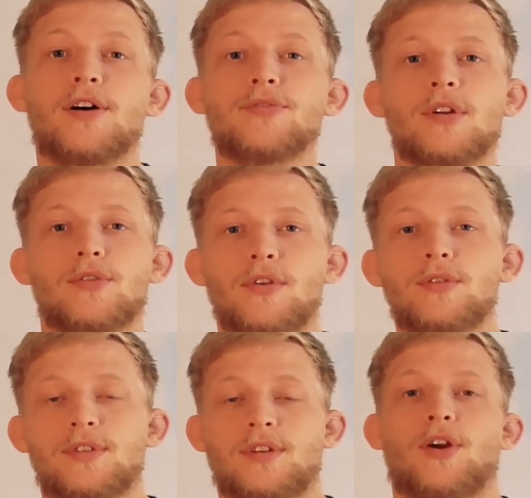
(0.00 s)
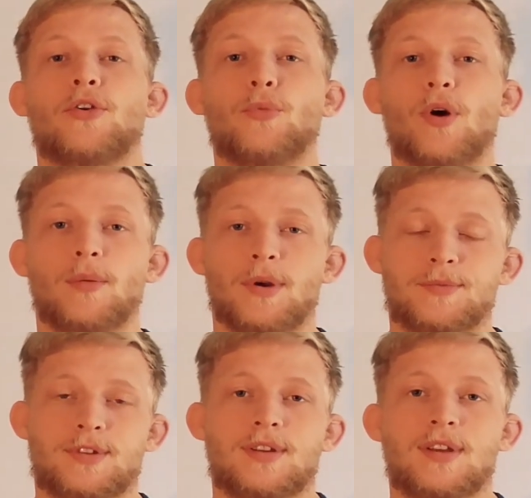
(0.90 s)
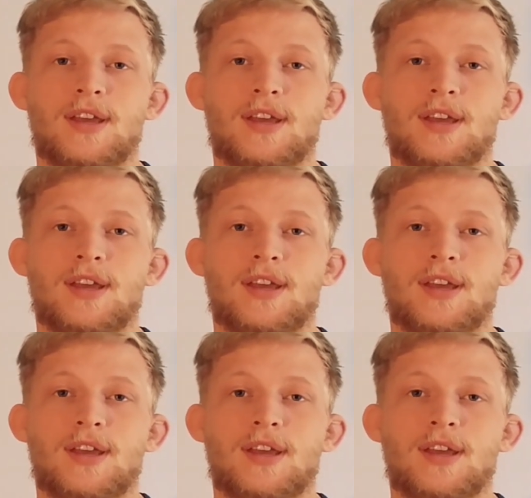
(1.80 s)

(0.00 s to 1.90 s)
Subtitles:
often overlooked are the warm-ups.